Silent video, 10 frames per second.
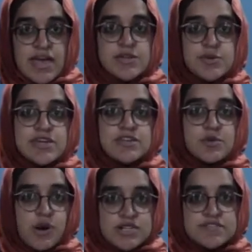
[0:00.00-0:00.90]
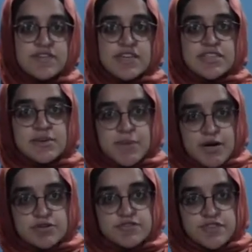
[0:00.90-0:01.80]
and we can quantify the
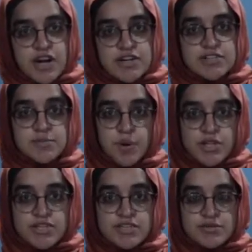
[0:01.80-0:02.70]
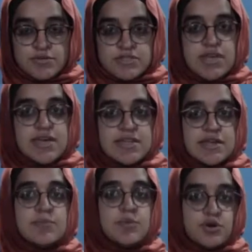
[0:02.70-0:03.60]
amount of target molecules in
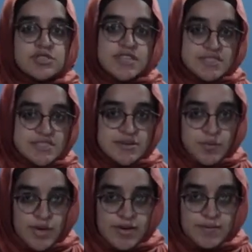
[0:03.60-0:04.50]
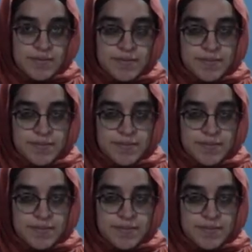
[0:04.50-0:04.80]
a more sensitive way.